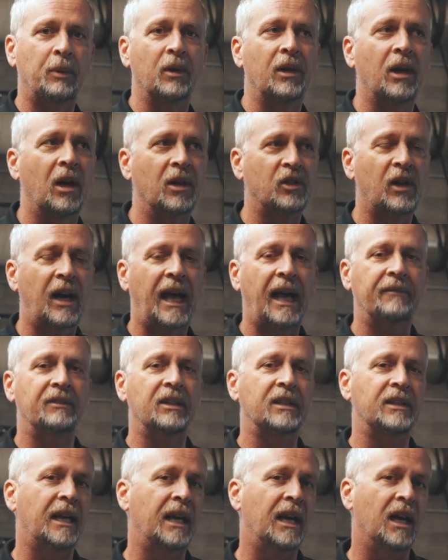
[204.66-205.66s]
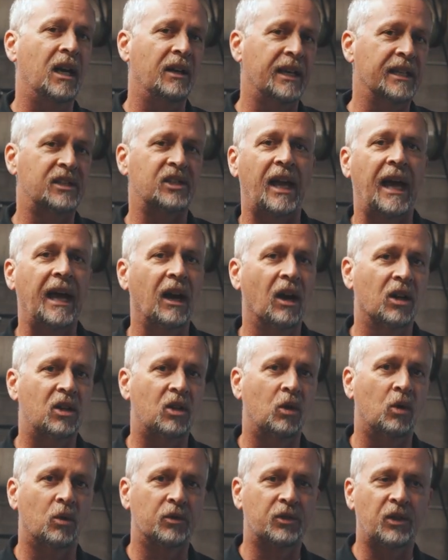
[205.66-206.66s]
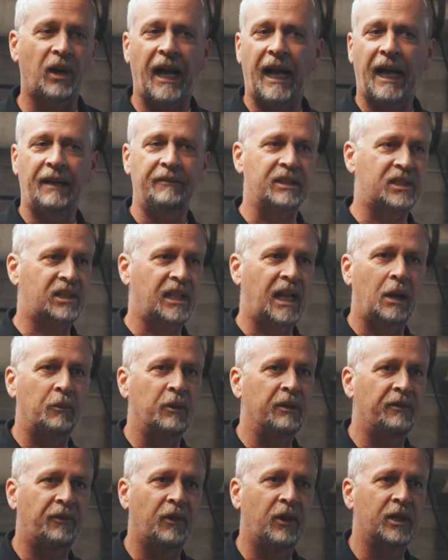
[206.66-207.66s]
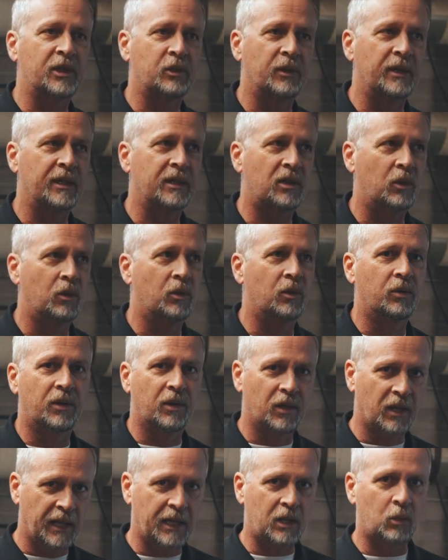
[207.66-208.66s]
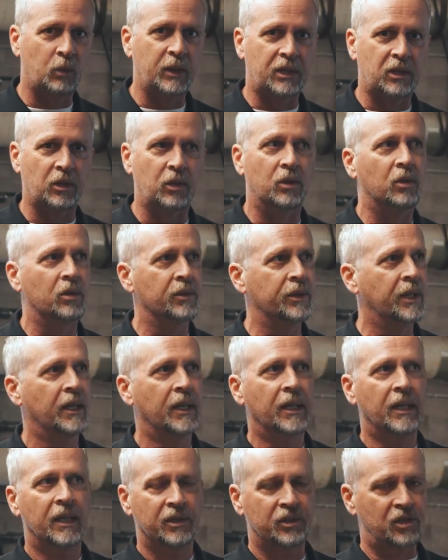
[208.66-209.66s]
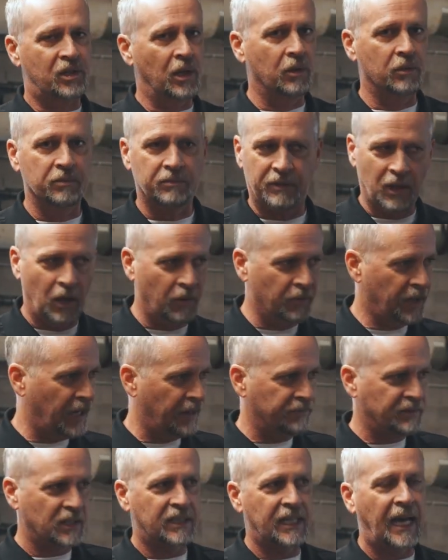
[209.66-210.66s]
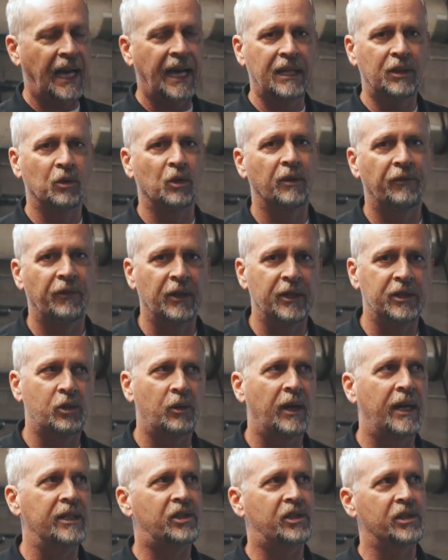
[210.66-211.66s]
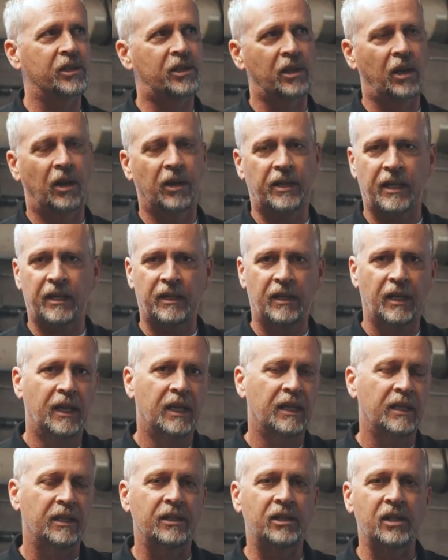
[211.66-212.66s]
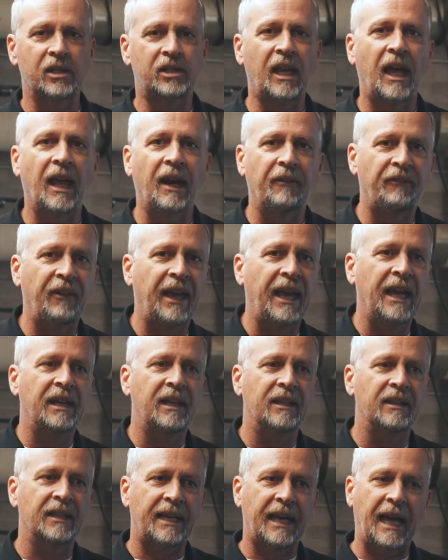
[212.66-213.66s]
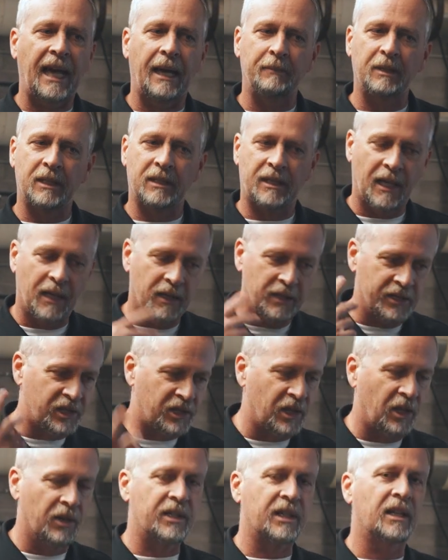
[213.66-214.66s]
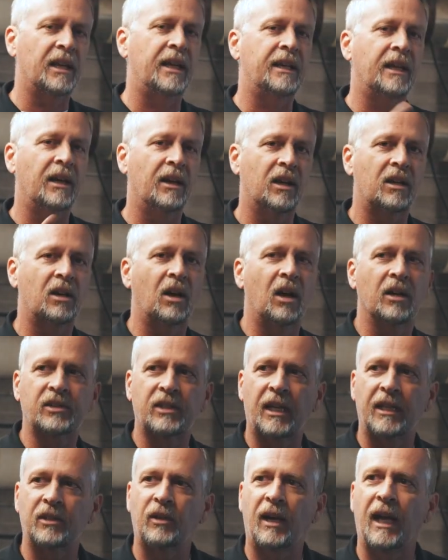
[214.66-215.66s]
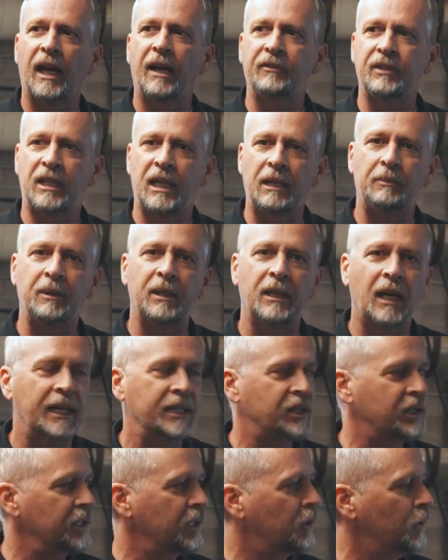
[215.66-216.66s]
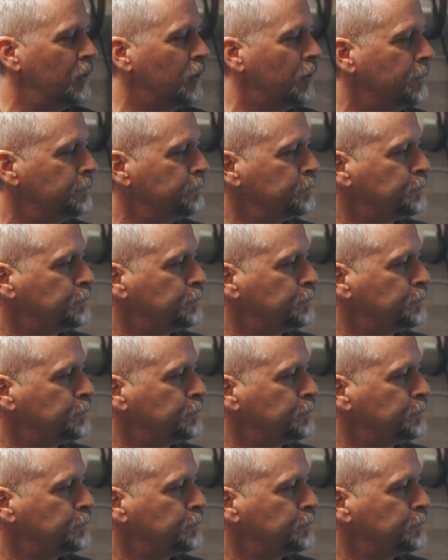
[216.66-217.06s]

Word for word: put our drive in there. It's air-cooled drive. It's not refrigerant cooled or liquid cooled. So don't have to tie in the refrigeration circuit. You just got a fan in the cabinet there to circulate air across that drive and keep it nice and cool.